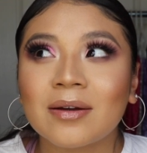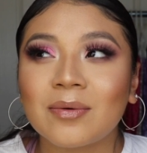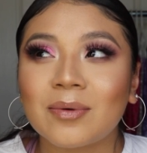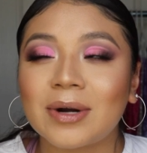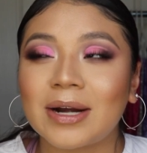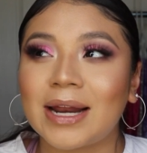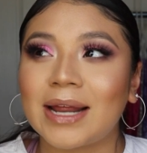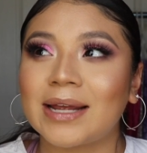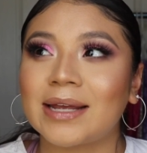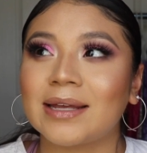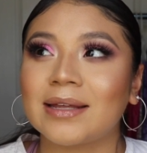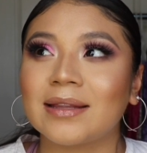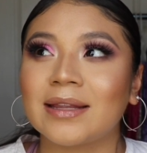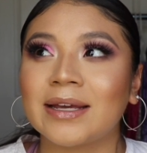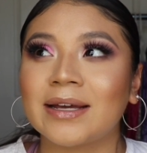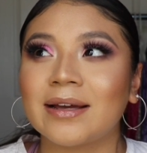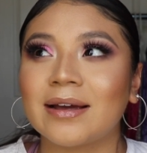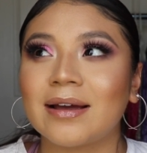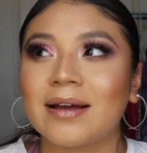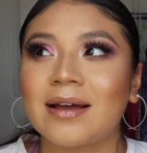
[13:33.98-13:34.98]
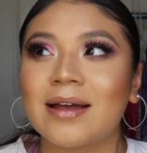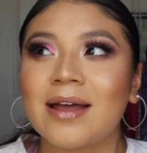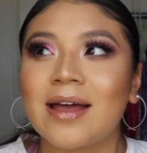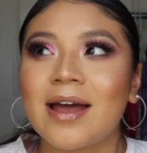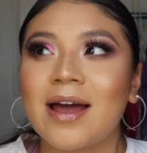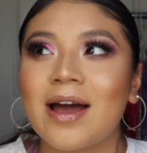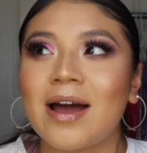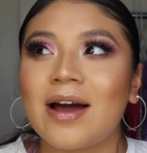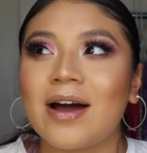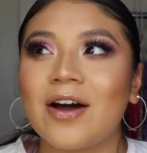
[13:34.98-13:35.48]
what did I get? Like
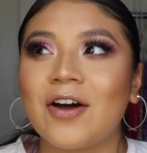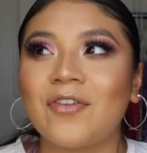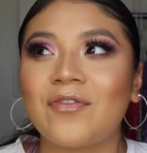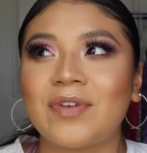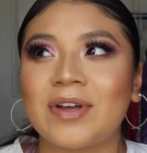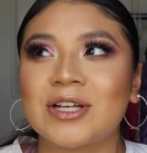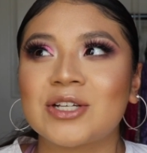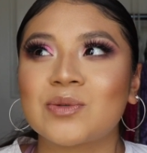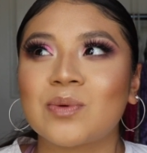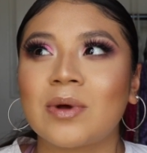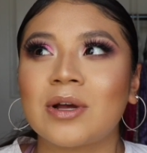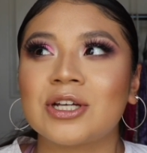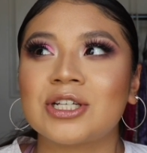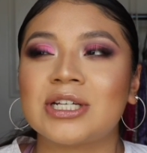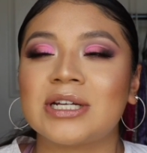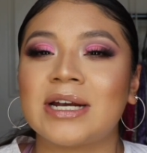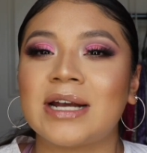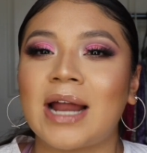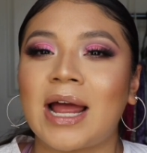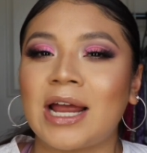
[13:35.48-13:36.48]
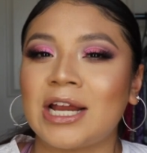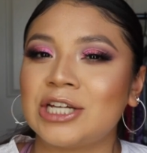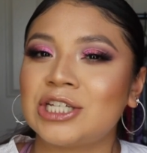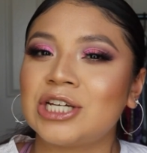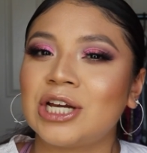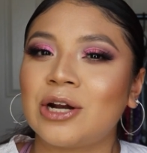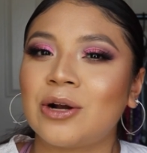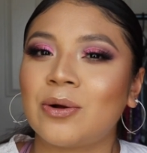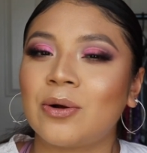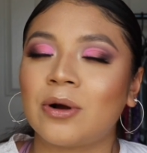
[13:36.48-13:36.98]
a face wash and an
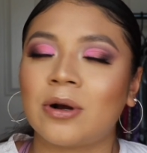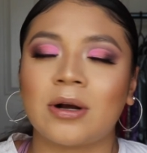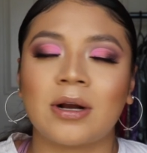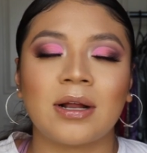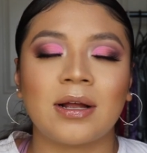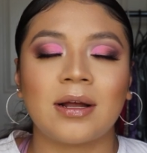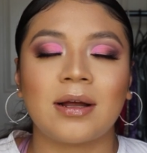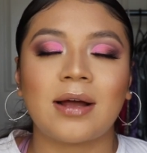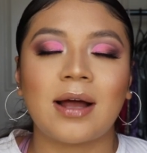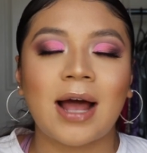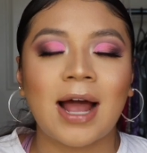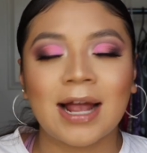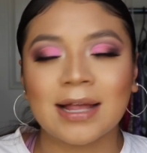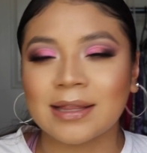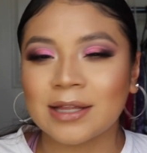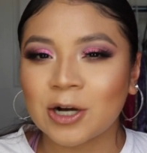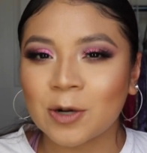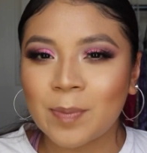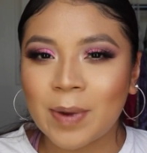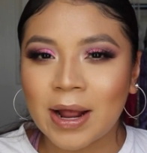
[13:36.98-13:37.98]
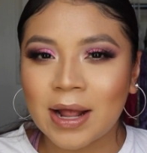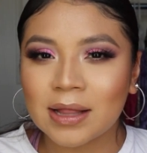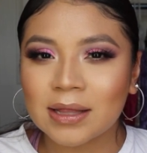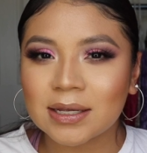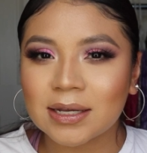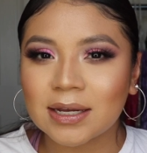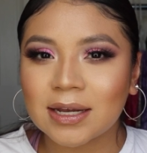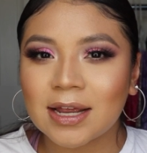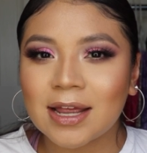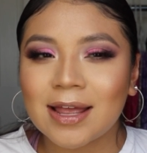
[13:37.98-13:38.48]
eyeshadow or a highlighter
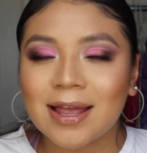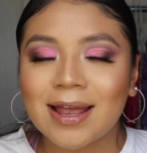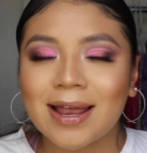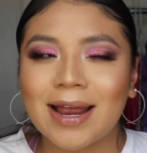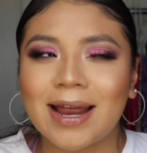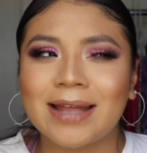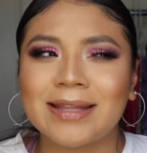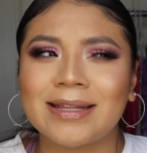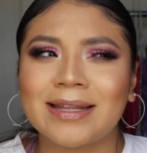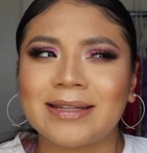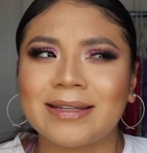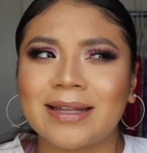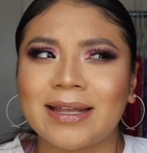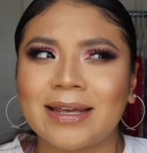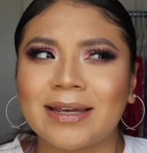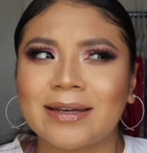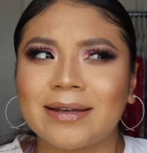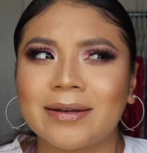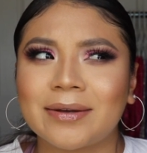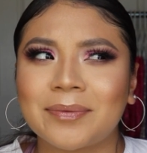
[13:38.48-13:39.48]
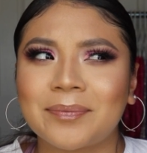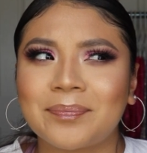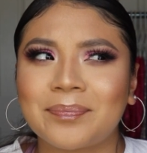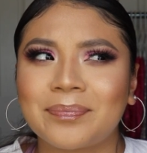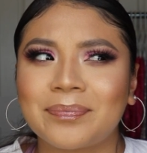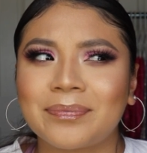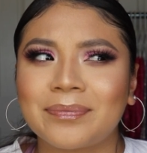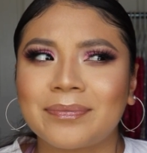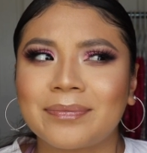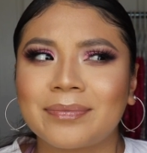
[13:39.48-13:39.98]
palette, and then like
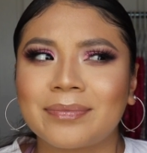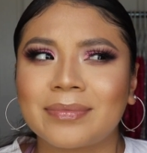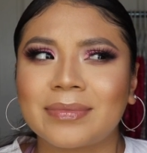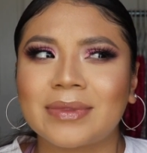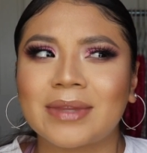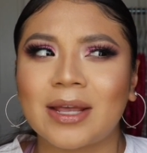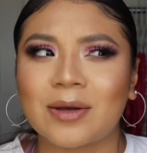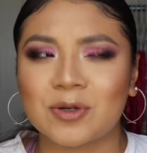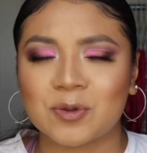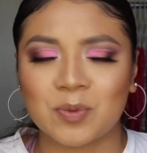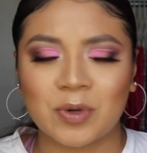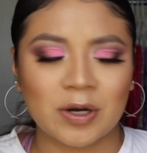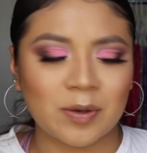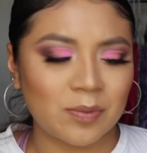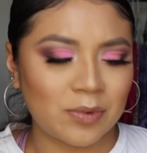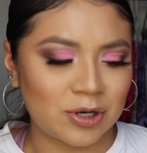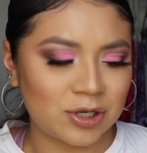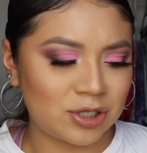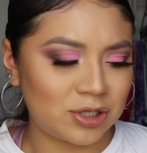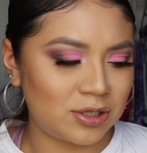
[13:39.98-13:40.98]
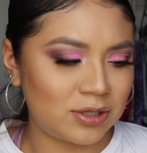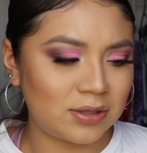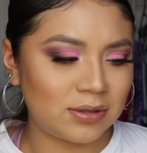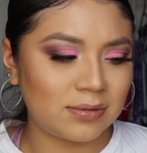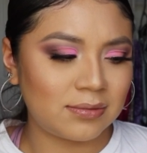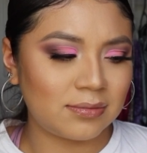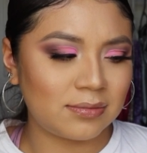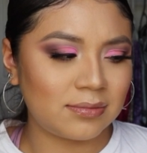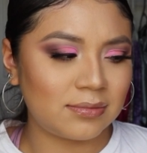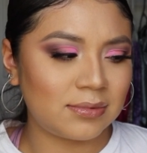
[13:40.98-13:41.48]
that was pretty much
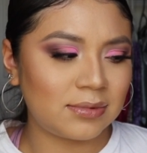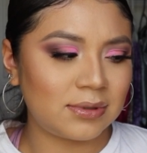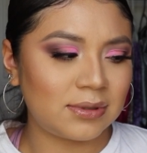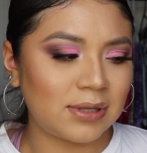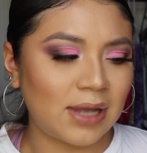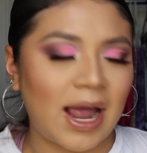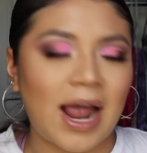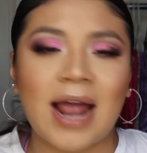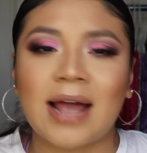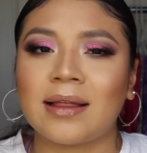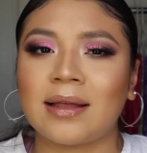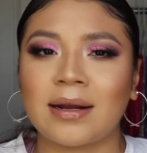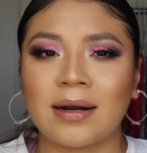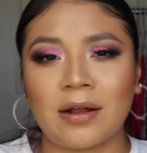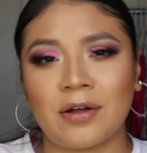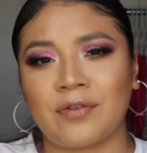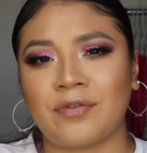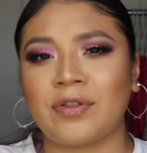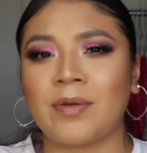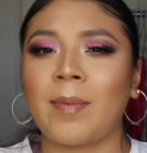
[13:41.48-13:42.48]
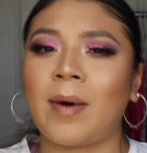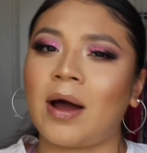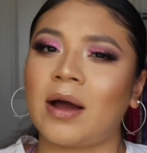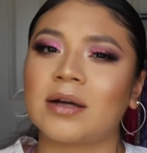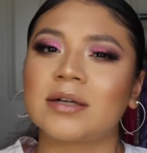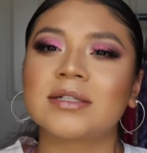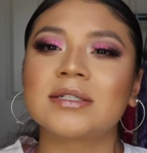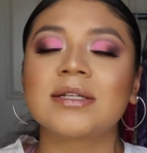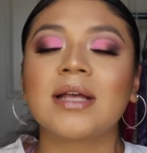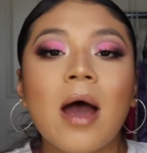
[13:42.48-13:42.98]
the highlight of the
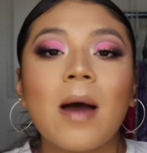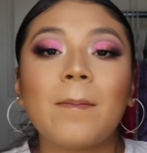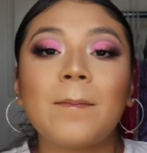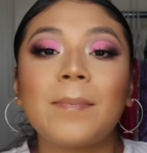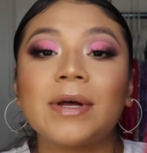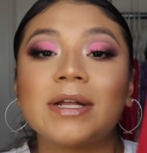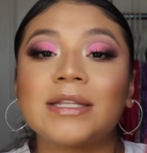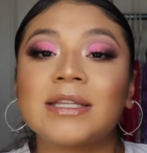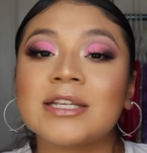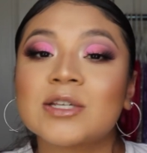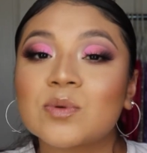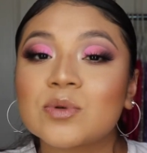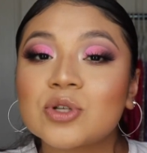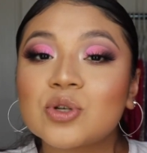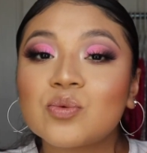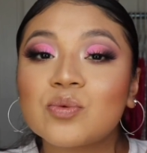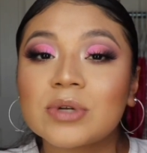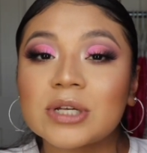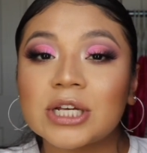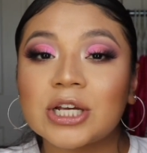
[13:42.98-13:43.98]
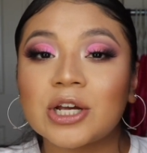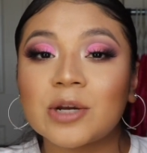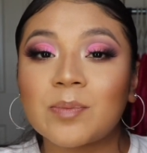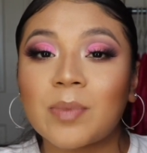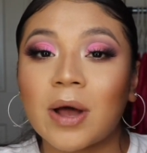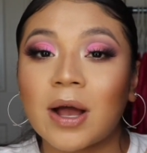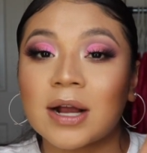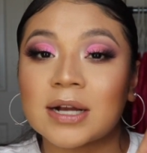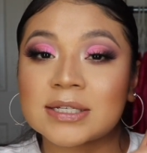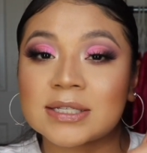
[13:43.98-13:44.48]
box. But this was a really good
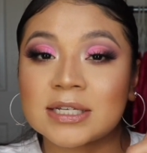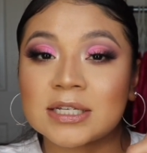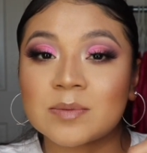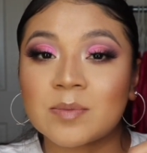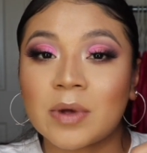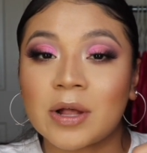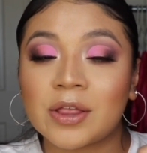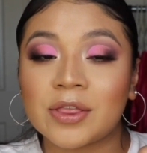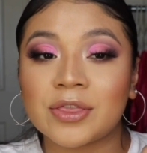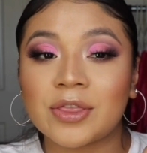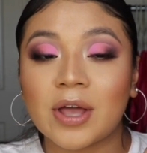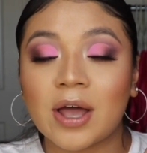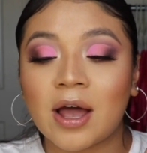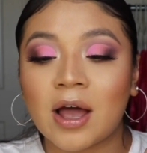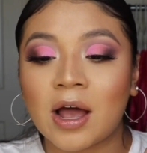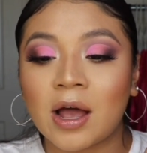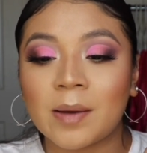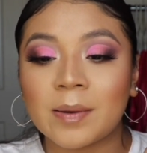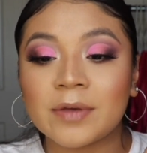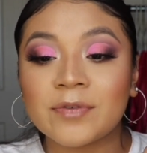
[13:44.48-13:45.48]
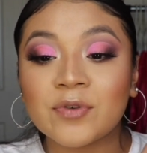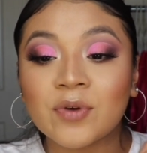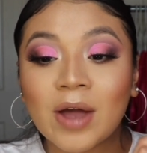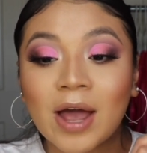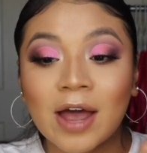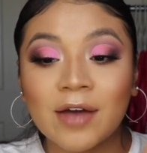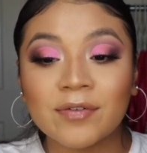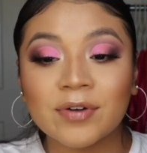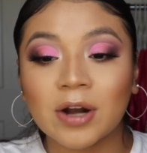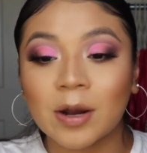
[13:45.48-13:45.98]
box this month. If you
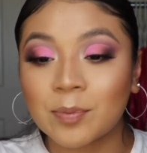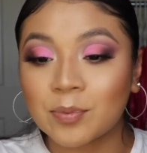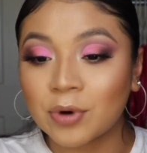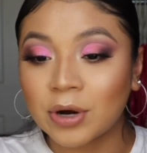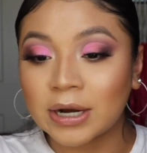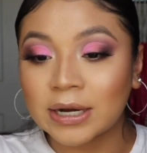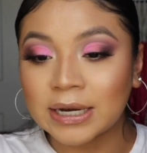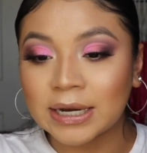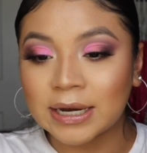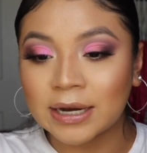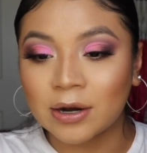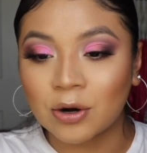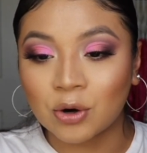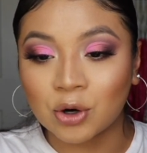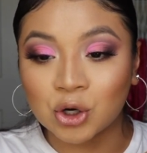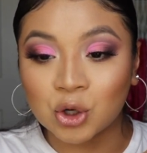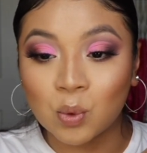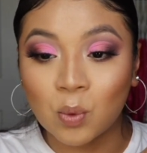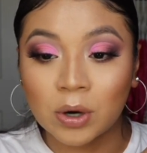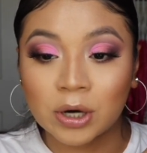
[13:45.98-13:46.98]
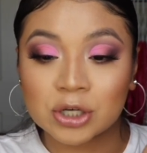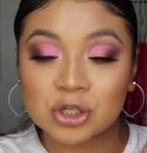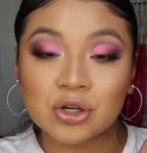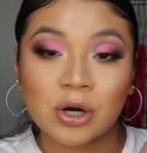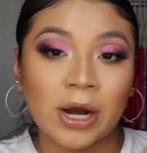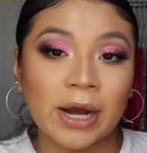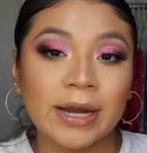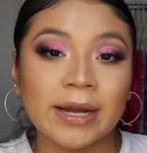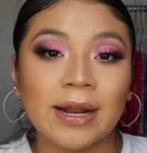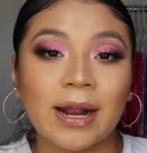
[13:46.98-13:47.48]
haven't upgraded or you want to
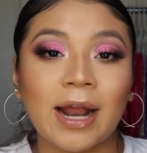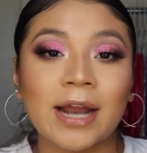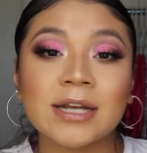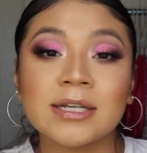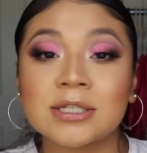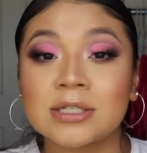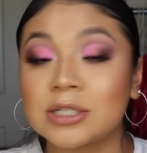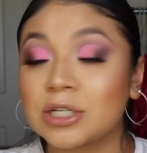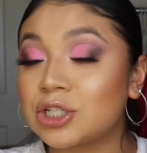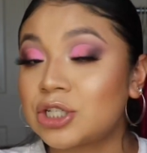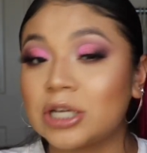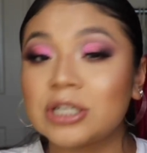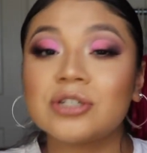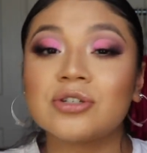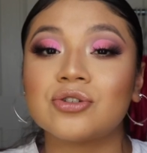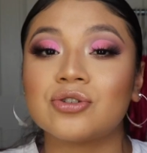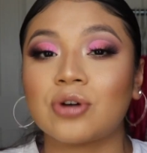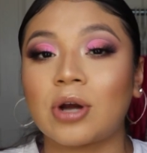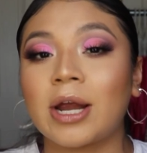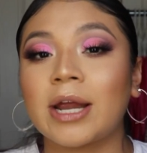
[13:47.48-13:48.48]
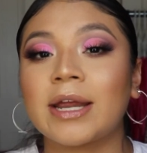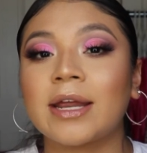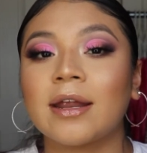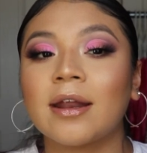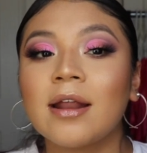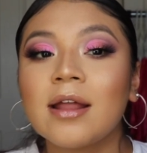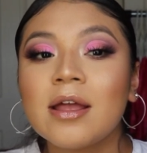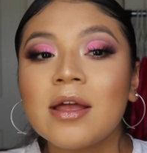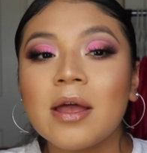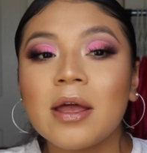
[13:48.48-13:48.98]
try it, I suggest you try it.